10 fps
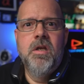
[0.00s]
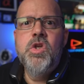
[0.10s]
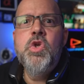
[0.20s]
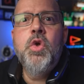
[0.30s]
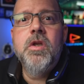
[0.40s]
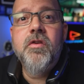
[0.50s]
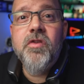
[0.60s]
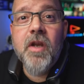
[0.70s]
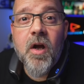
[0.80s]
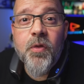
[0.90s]
you could
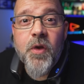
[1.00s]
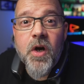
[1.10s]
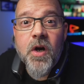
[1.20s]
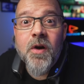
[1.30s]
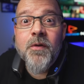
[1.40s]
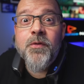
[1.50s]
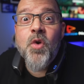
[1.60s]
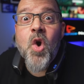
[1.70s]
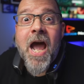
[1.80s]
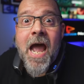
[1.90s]
sit out there
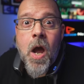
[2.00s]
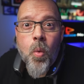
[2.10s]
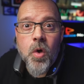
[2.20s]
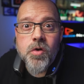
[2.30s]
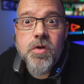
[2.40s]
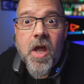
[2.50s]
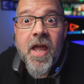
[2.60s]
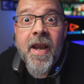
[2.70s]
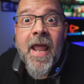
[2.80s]
for hours. And